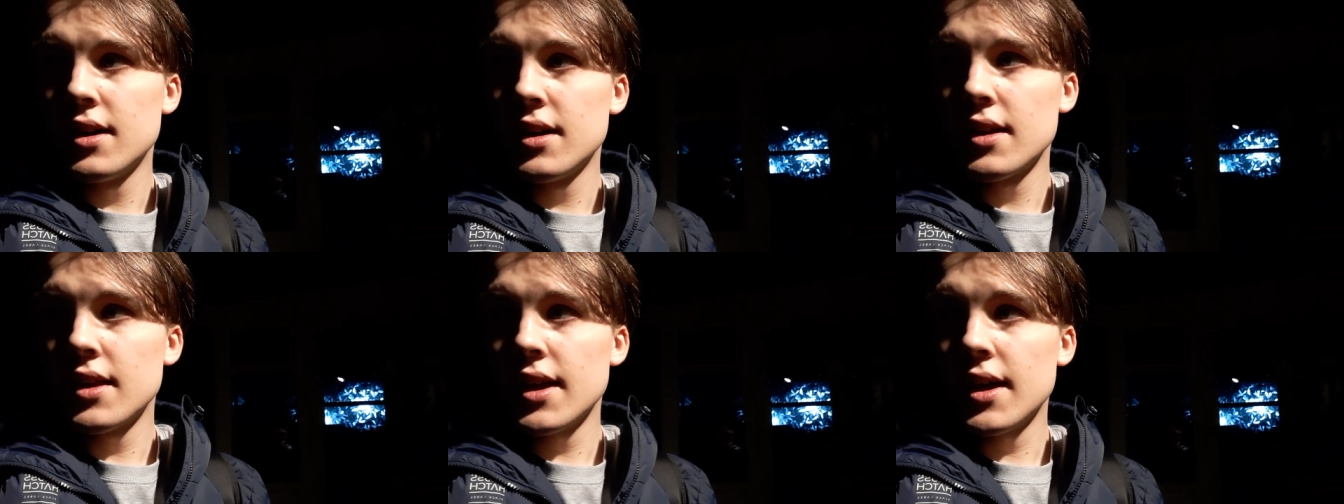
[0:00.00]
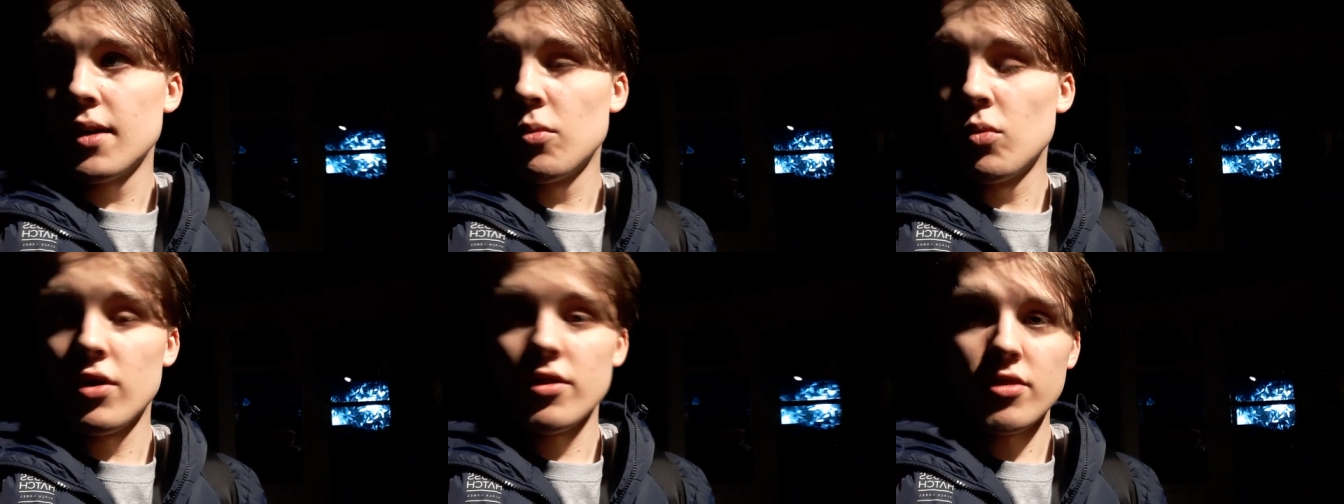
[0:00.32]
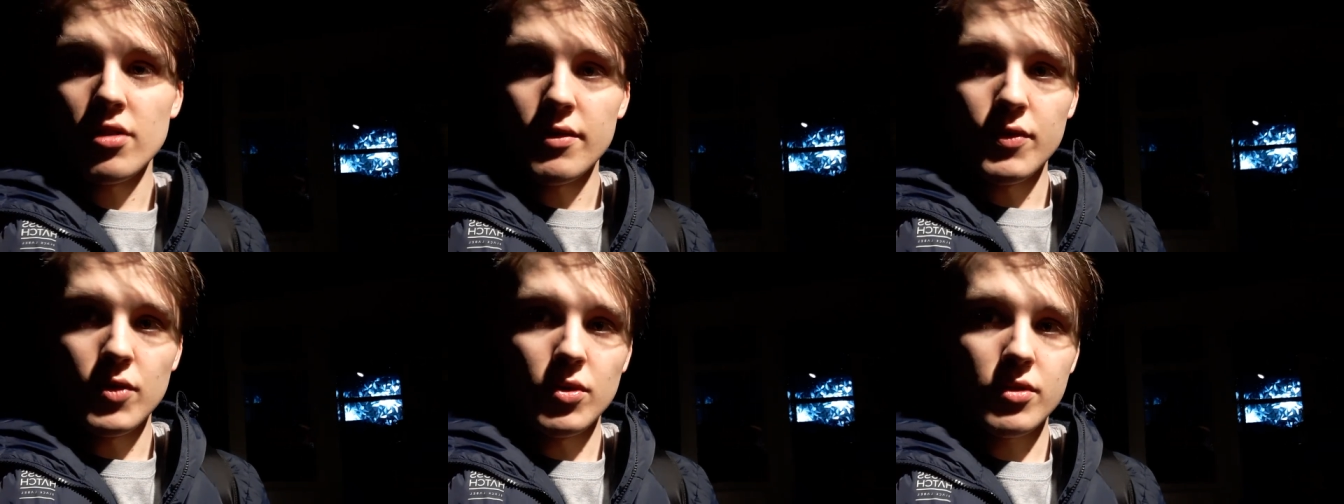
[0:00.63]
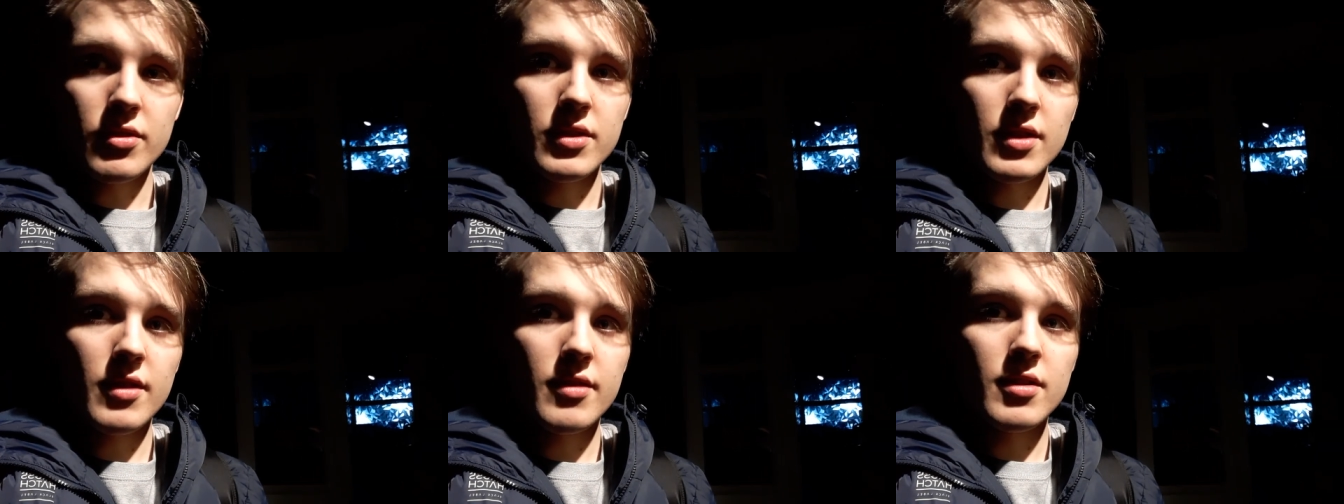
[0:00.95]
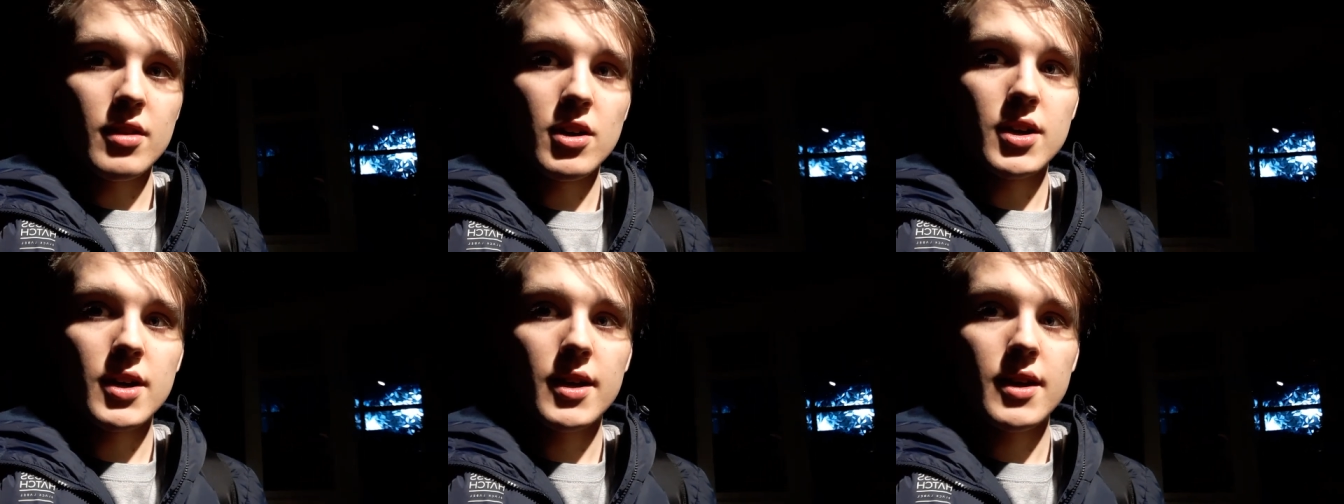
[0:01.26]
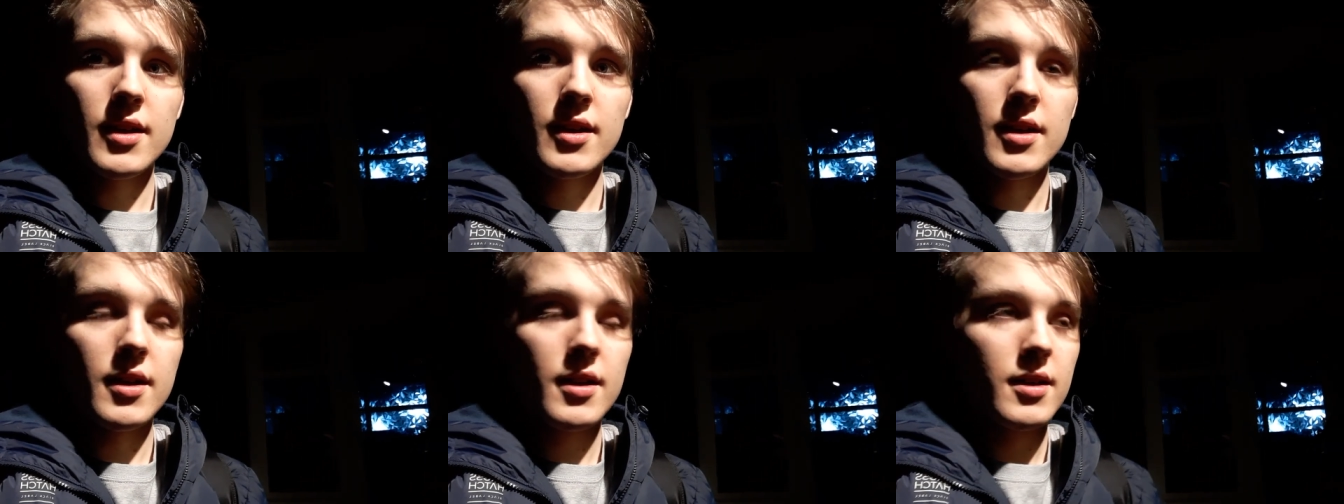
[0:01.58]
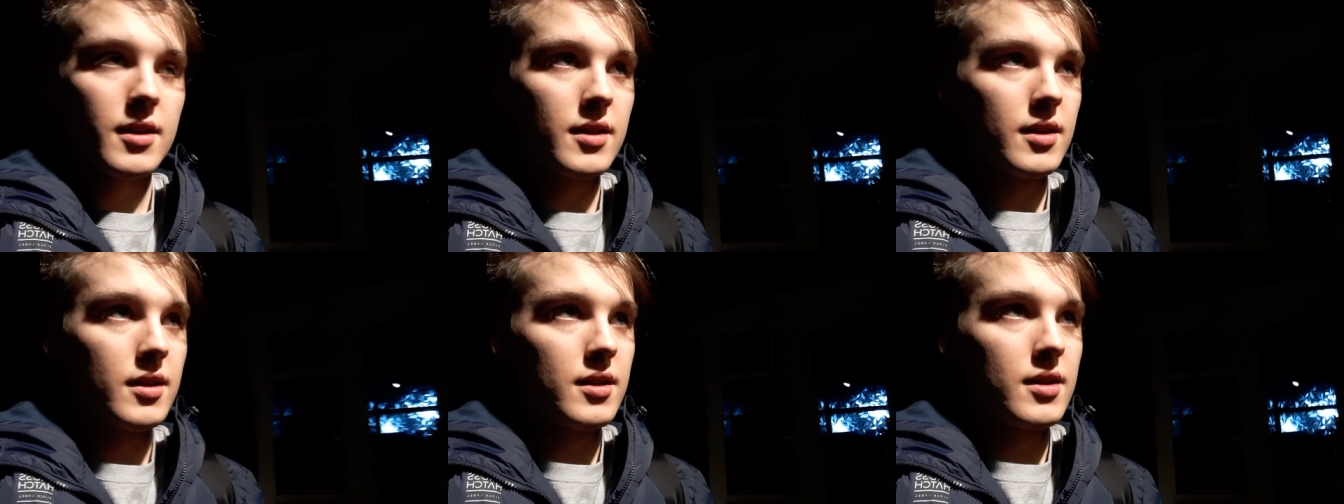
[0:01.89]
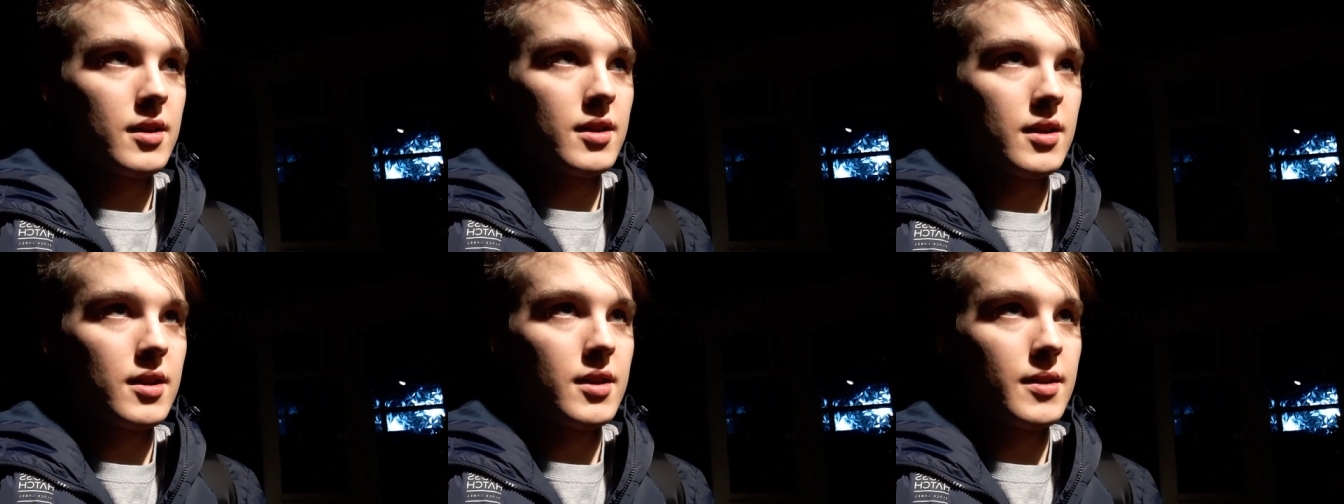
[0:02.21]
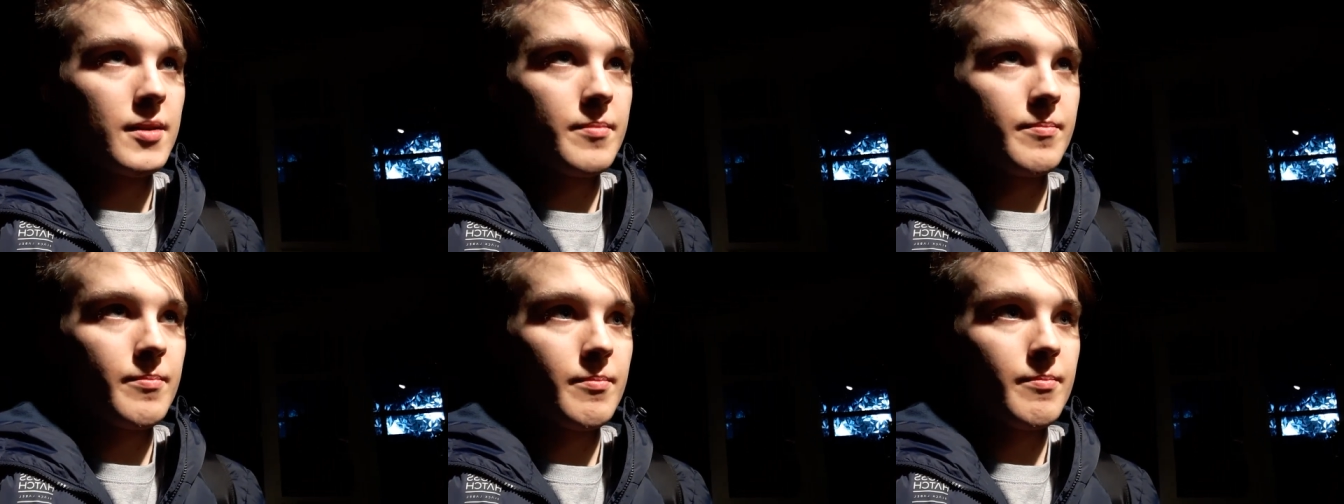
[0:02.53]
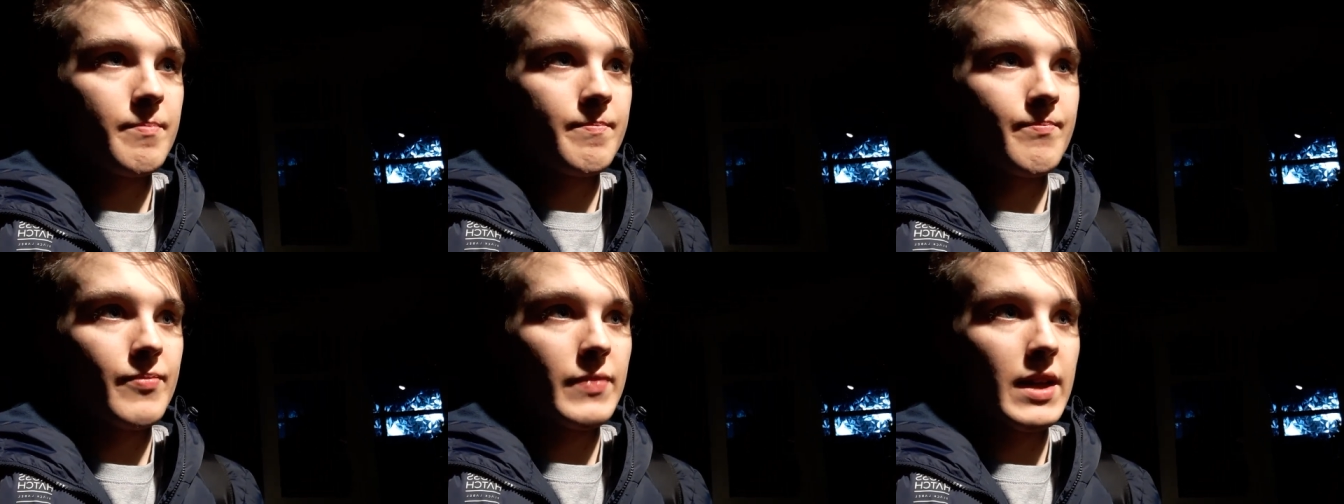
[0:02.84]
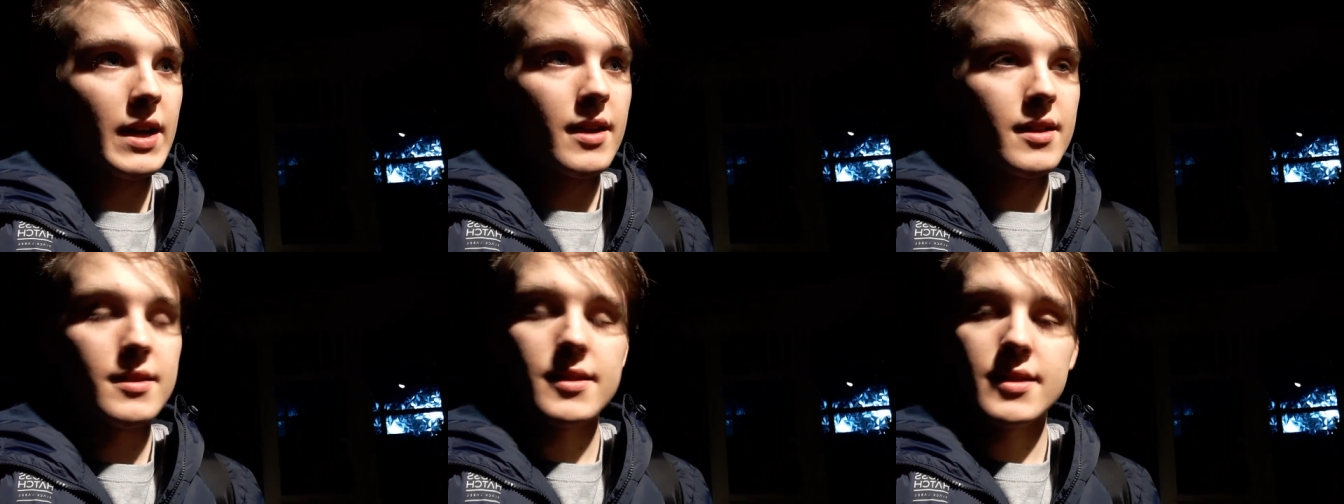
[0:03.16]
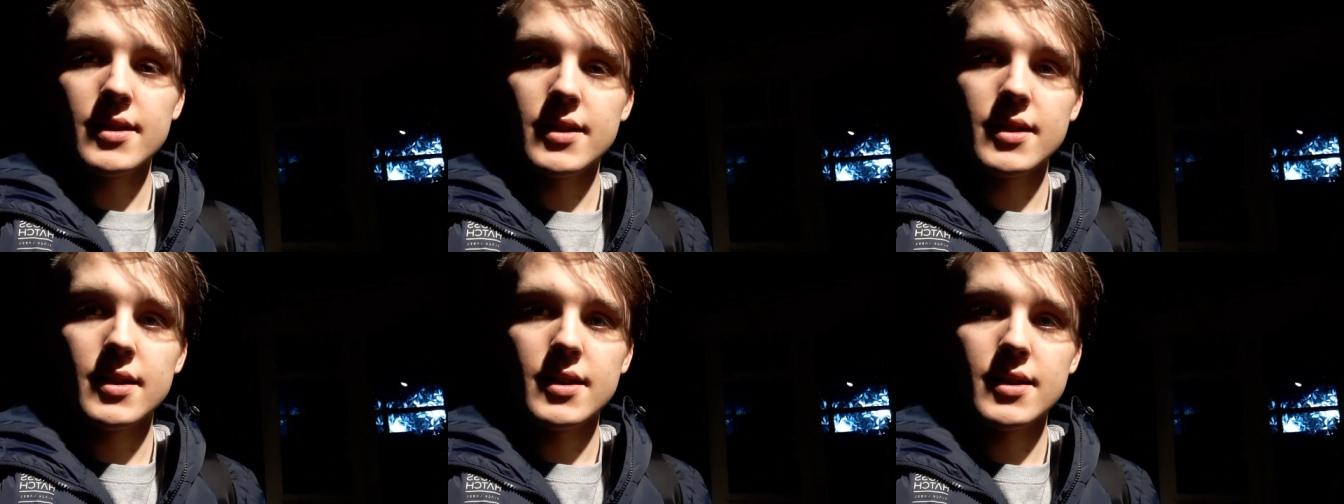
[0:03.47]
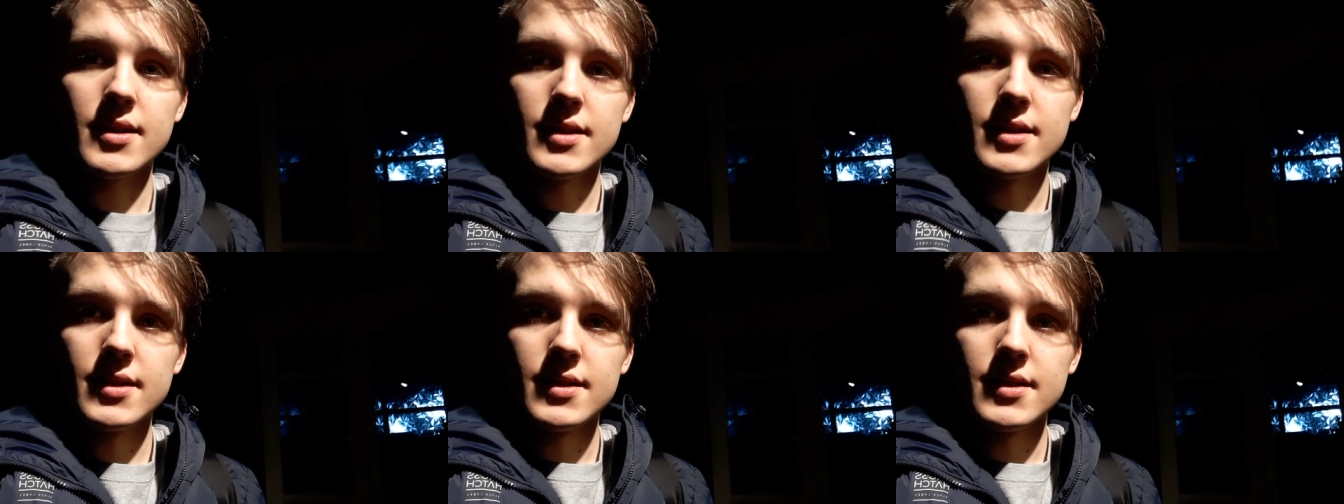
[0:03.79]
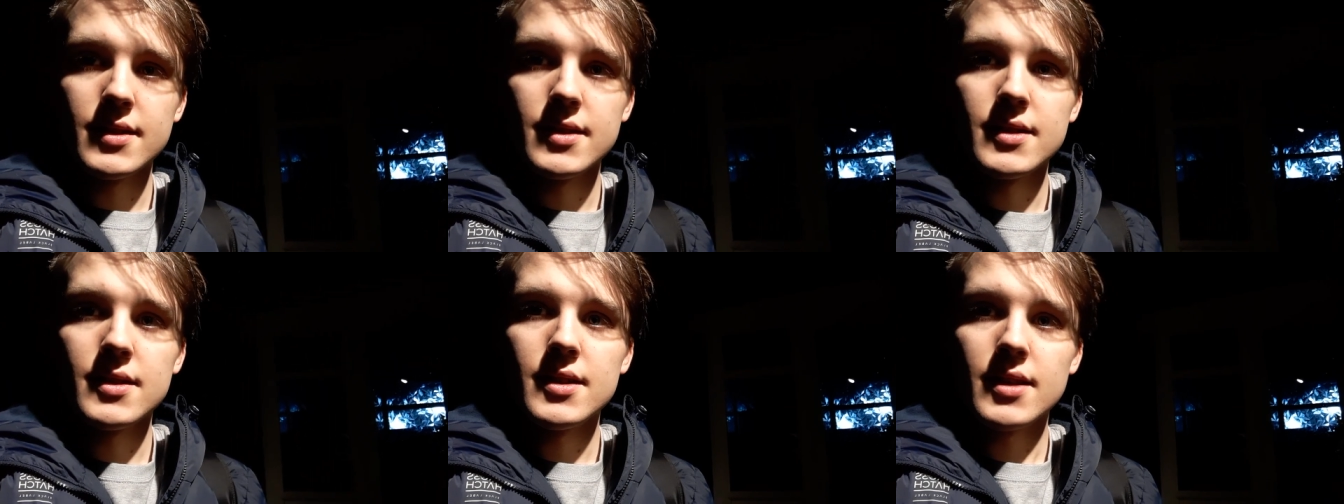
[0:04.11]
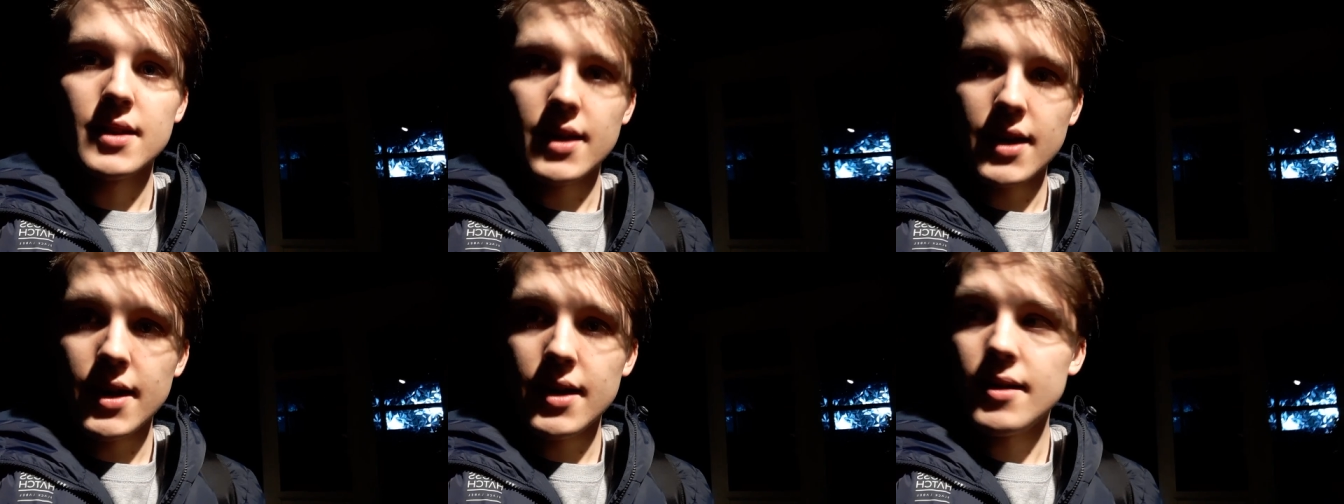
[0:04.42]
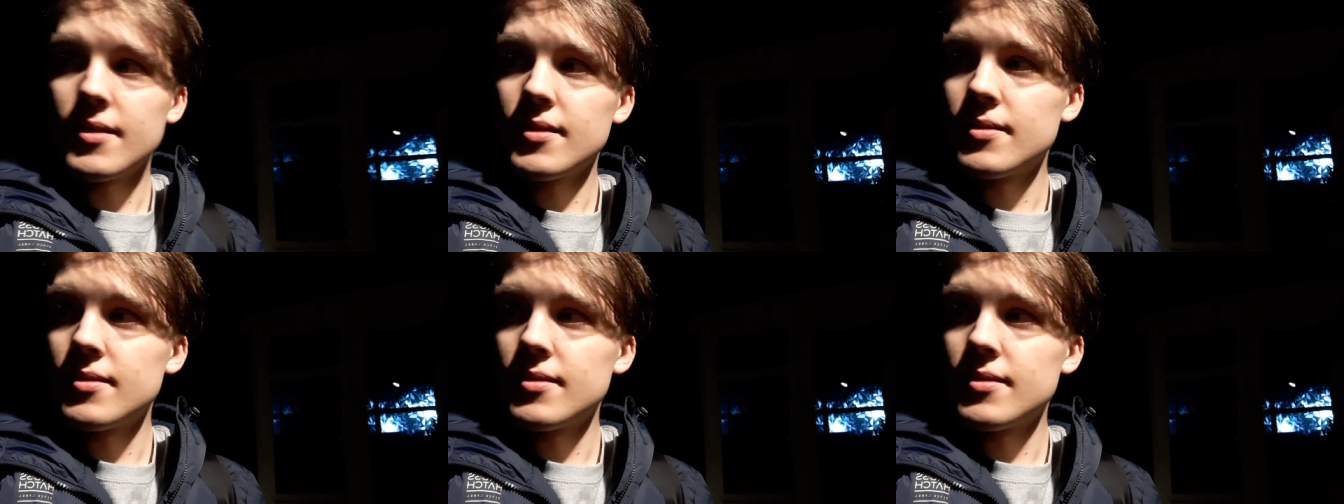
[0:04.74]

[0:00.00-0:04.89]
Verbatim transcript: yeah, what is your thoughts on this signing? Um, and uh, yeah.